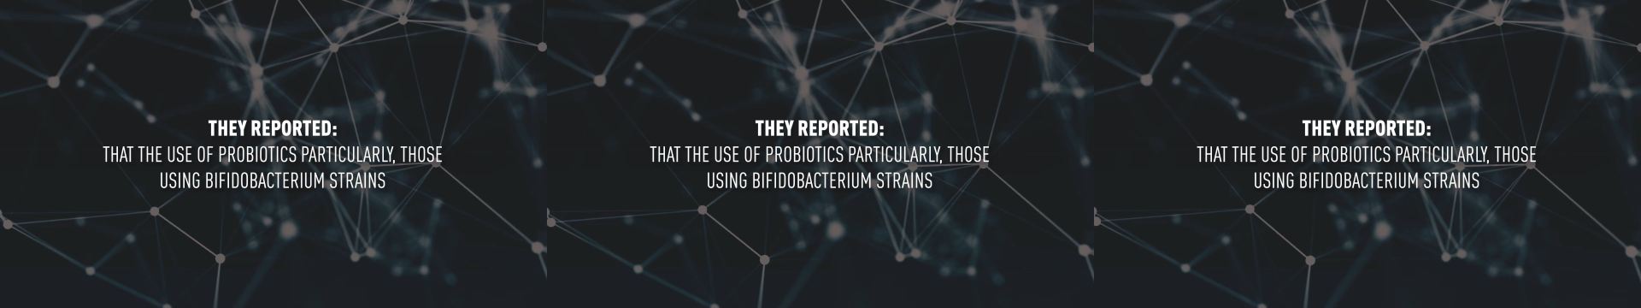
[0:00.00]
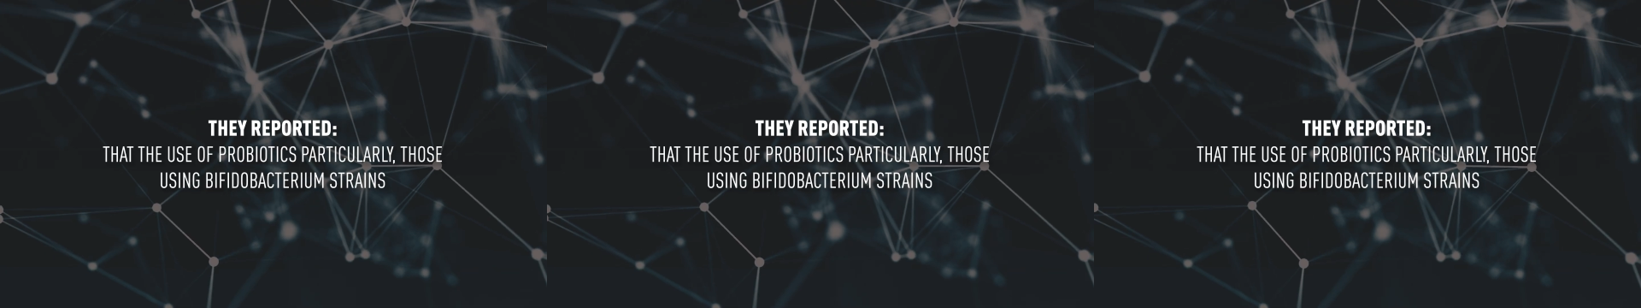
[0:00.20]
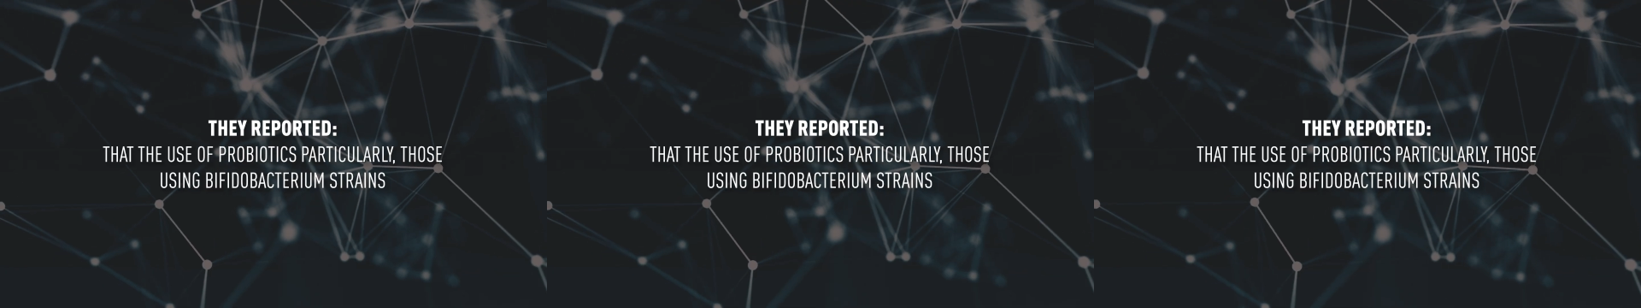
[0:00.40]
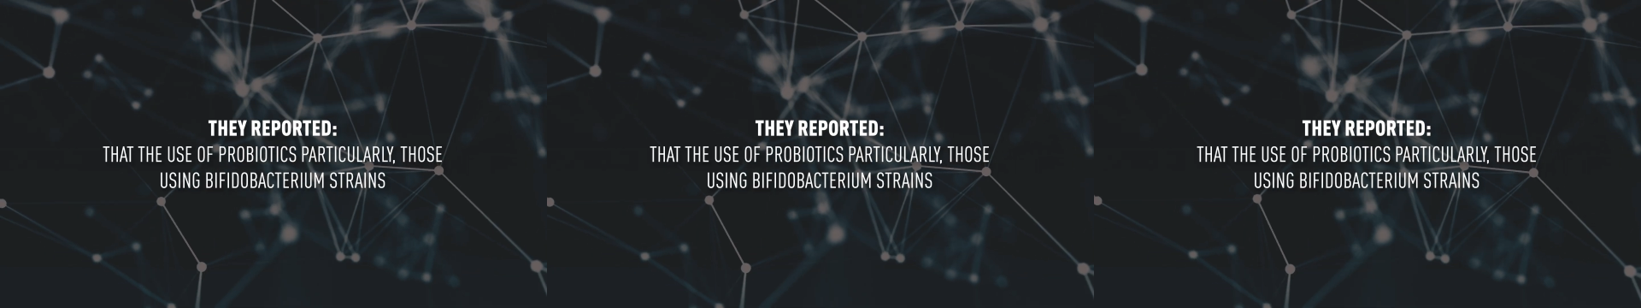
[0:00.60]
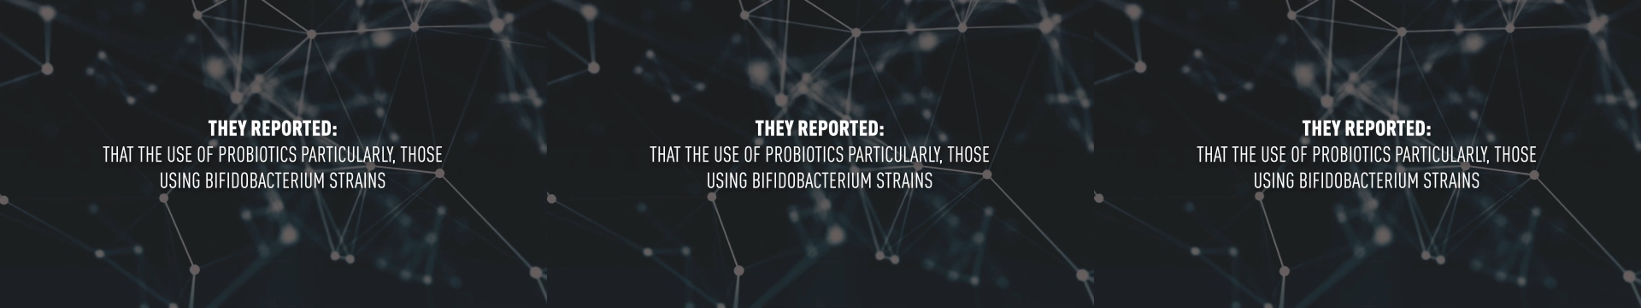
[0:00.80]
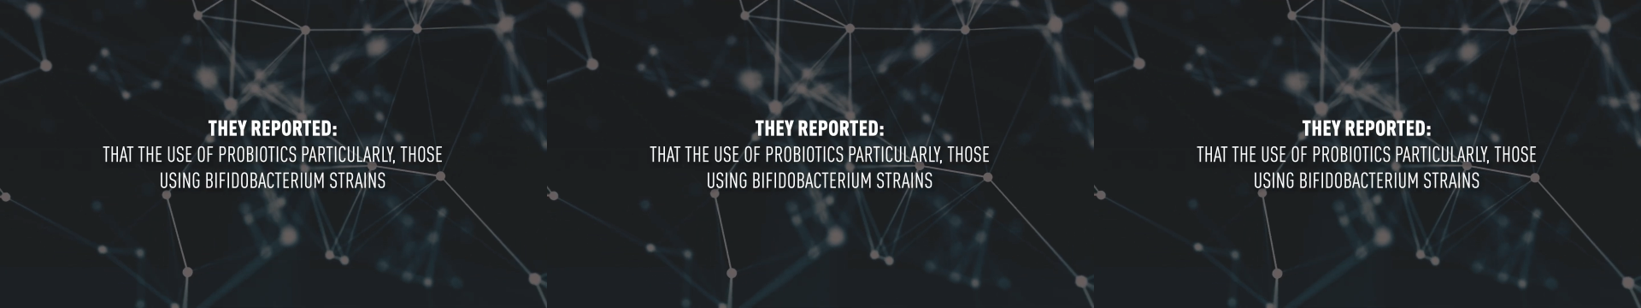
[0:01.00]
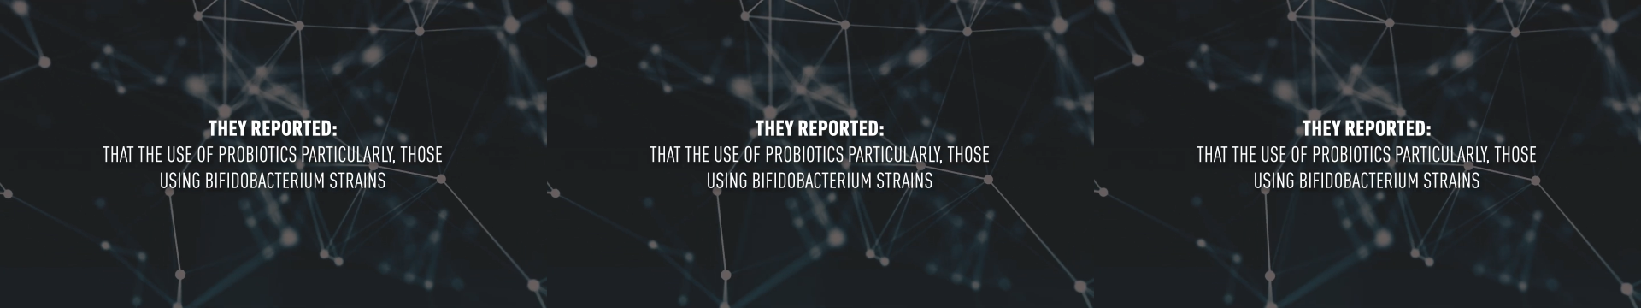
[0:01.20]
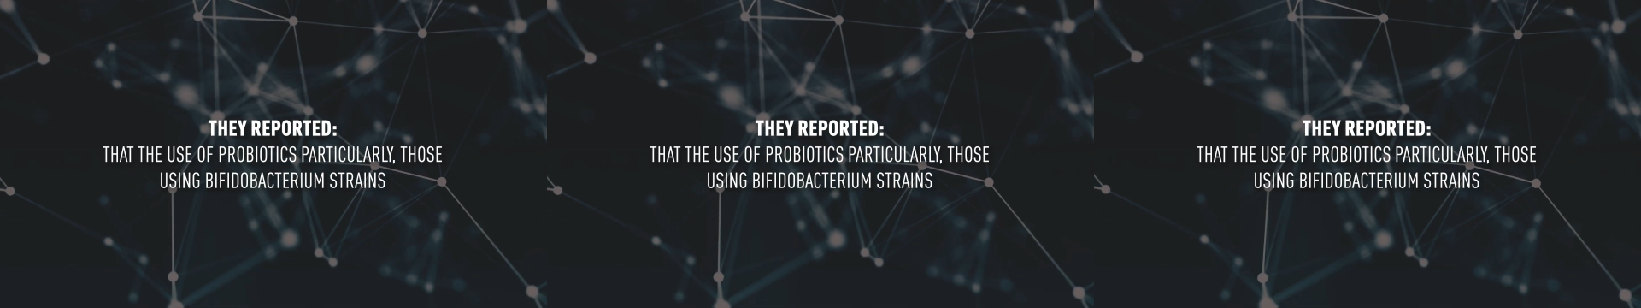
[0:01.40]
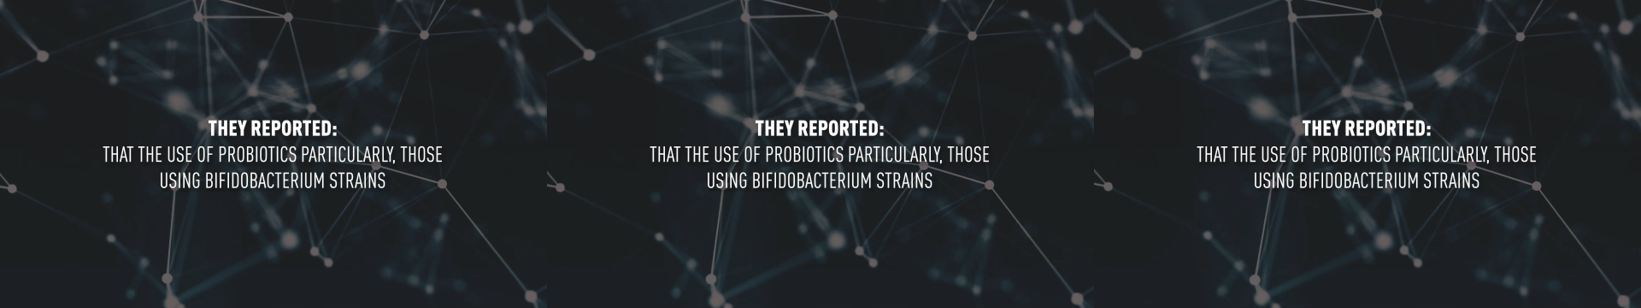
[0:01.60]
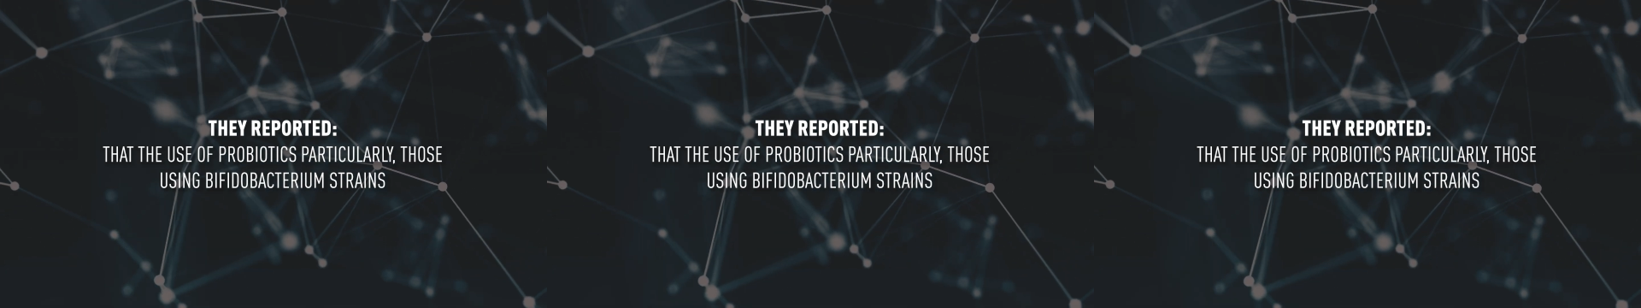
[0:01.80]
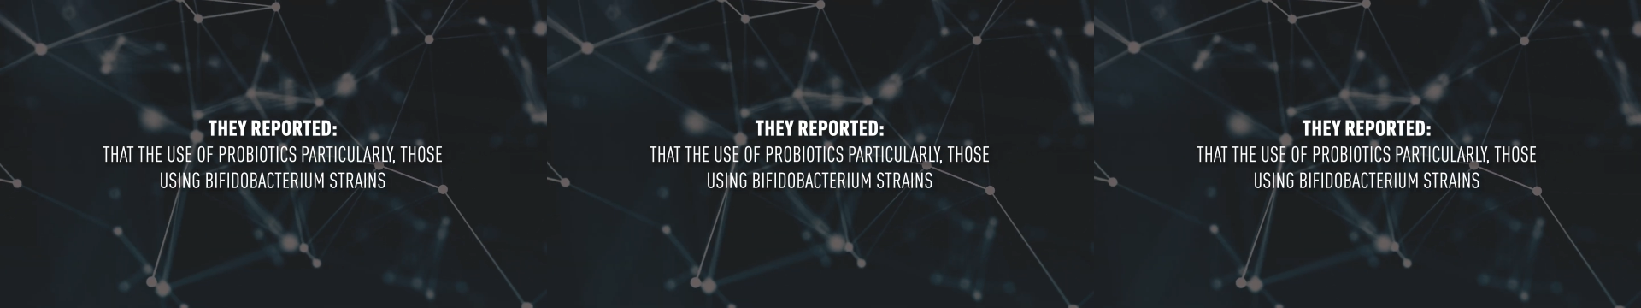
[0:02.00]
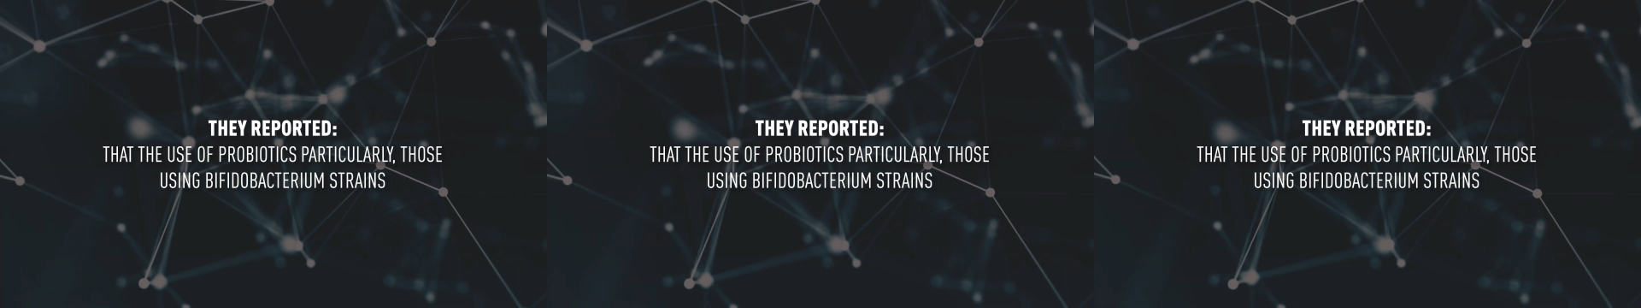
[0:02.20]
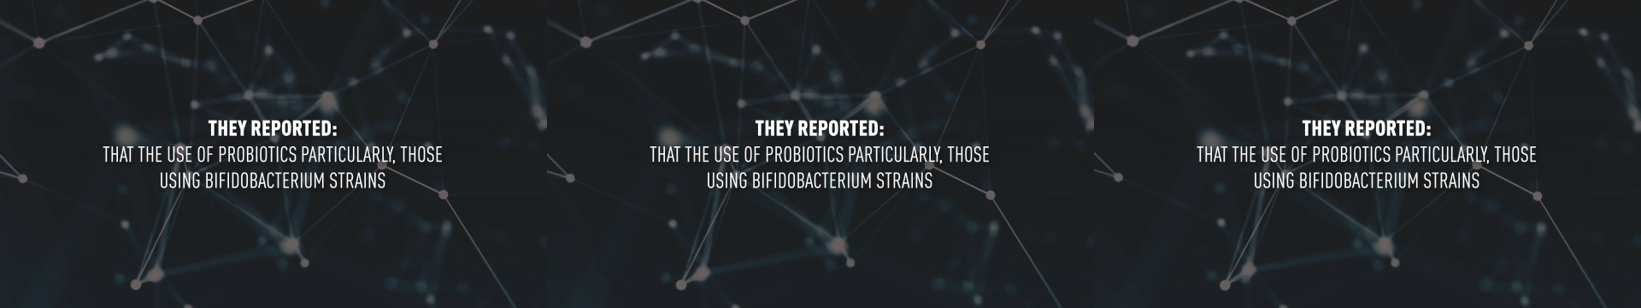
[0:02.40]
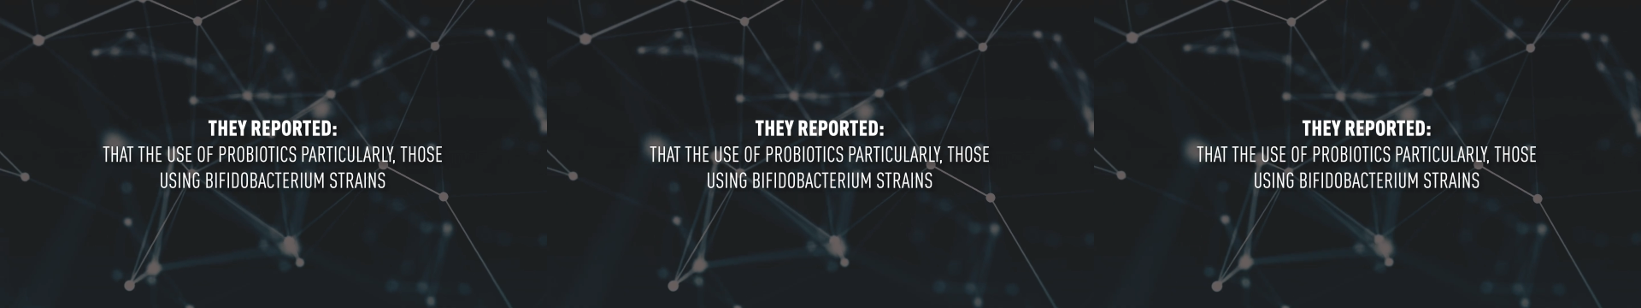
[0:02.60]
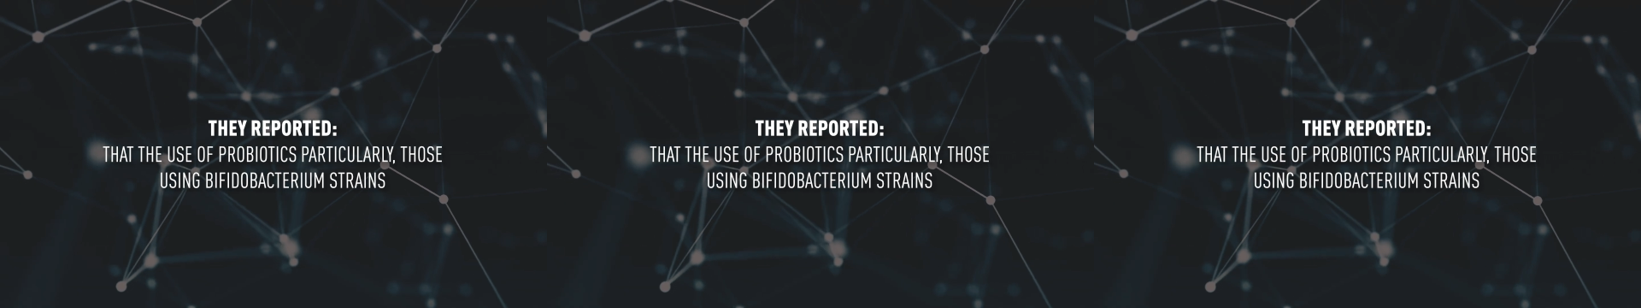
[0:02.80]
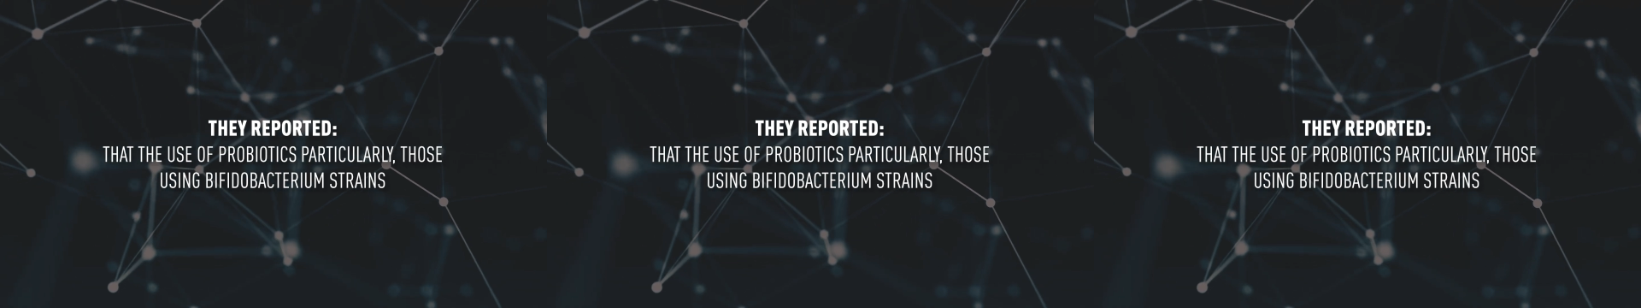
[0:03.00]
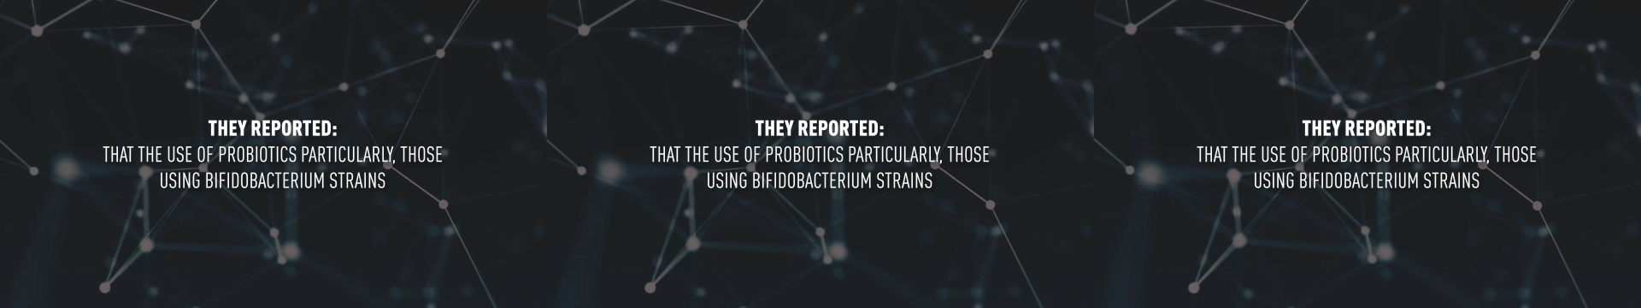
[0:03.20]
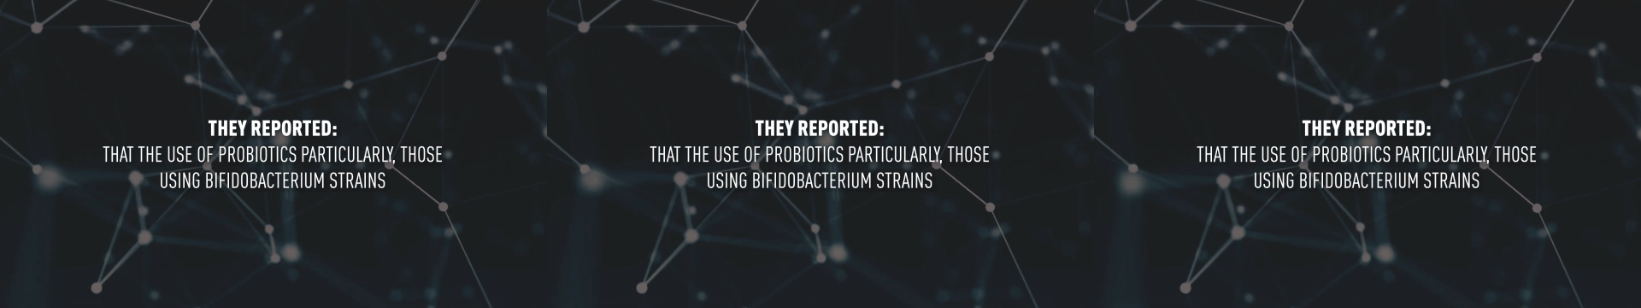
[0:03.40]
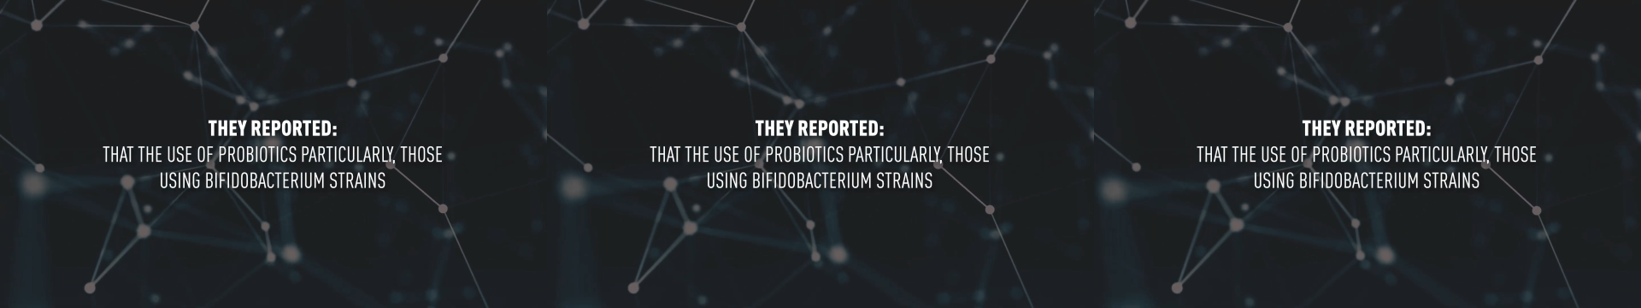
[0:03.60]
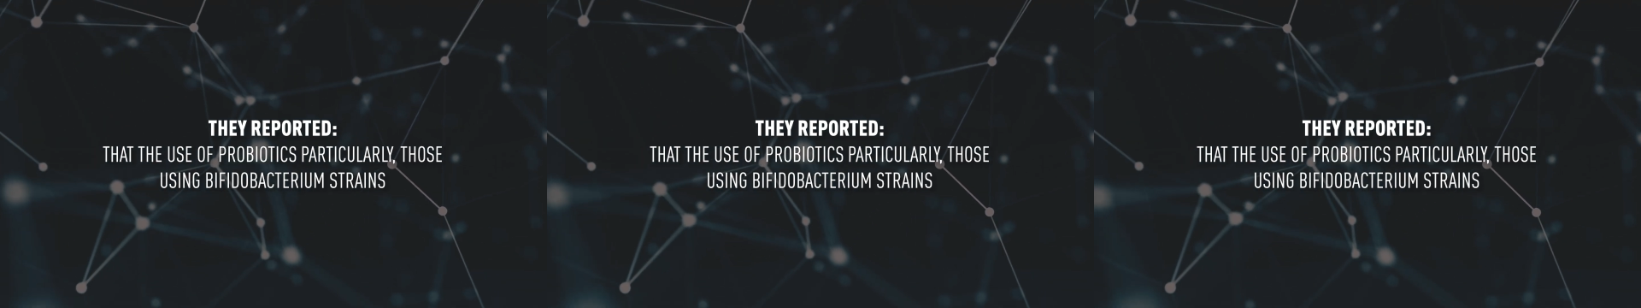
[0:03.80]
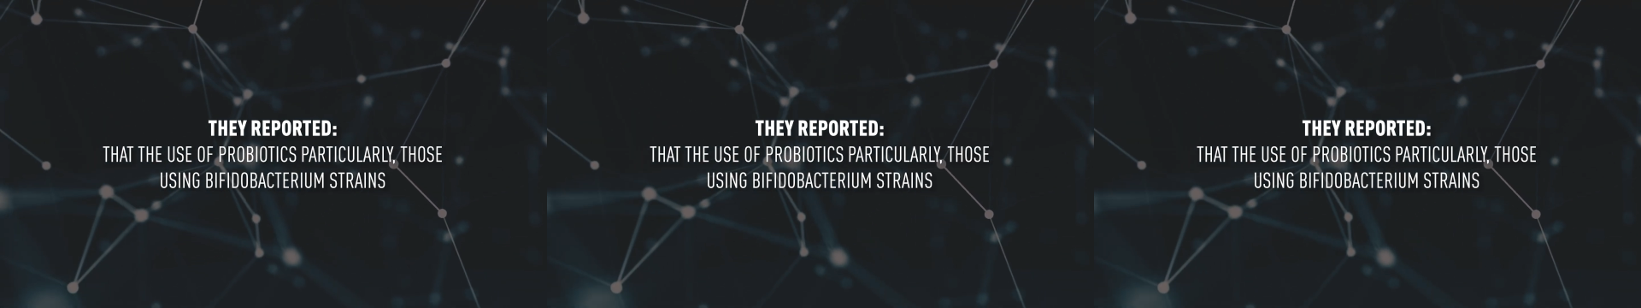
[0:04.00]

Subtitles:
(no speaker visible)